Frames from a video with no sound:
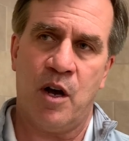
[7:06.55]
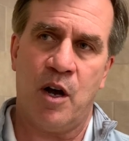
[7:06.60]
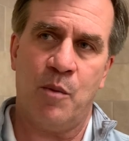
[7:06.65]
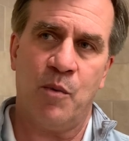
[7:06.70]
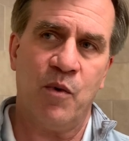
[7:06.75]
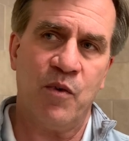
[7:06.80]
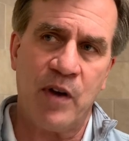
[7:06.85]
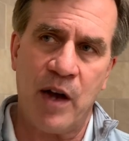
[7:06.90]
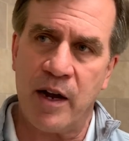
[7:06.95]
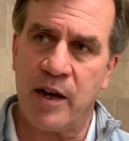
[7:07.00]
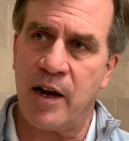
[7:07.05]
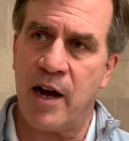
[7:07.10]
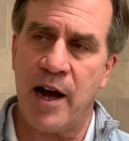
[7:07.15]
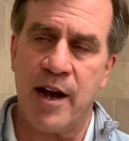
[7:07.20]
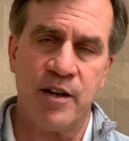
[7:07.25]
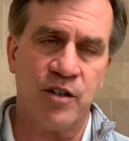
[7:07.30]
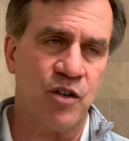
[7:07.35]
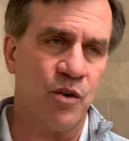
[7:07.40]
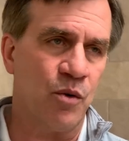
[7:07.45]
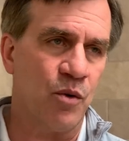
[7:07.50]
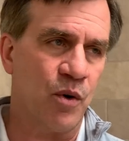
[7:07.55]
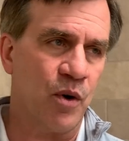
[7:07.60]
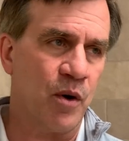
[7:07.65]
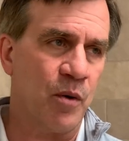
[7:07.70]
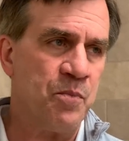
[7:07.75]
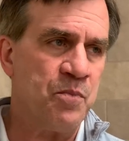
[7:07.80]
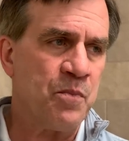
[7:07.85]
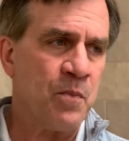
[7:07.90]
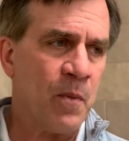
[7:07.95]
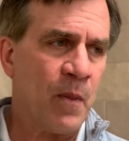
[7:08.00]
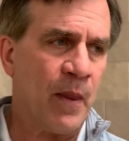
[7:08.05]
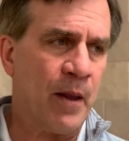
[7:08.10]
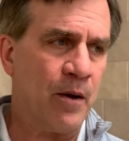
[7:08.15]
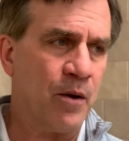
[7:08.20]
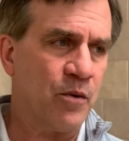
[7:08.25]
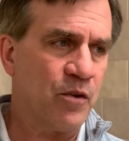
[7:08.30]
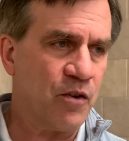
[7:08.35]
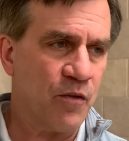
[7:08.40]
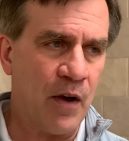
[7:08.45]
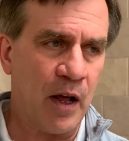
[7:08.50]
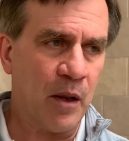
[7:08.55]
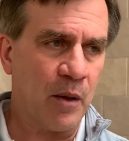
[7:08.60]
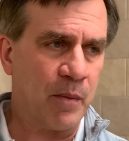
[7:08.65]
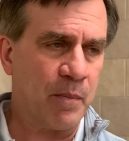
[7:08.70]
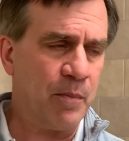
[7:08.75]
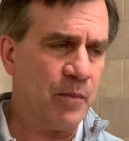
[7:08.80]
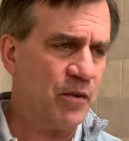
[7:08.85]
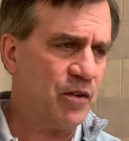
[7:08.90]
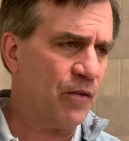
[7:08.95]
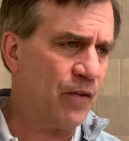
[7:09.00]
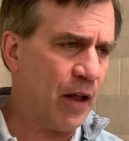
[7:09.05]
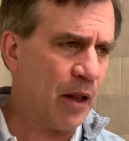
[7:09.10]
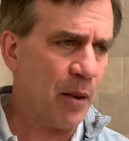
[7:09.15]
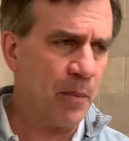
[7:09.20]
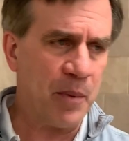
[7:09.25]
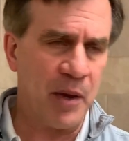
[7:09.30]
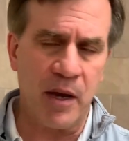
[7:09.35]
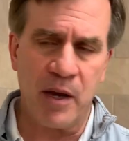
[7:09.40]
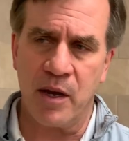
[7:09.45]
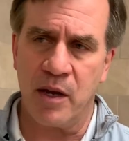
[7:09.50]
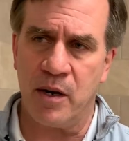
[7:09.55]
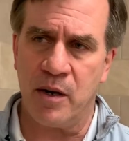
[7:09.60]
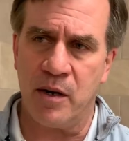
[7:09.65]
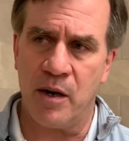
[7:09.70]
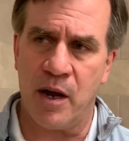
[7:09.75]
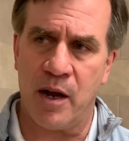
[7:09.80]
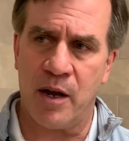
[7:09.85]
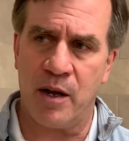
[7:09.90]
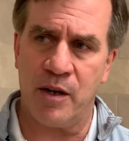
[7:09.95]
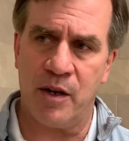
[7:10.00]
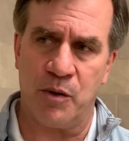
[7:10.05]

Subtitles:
We've got guys who are, you know, developing and,